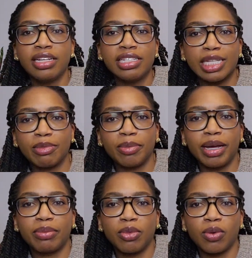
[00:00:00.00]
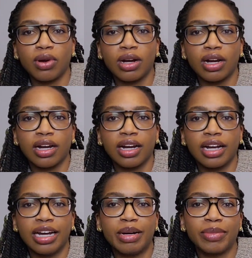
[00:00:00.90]
some of my more
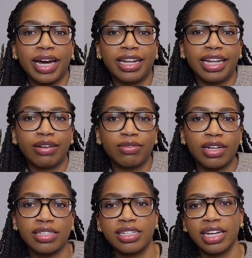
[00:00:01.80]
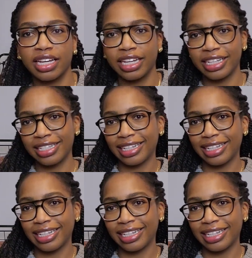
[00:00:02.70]
kind of like rustic,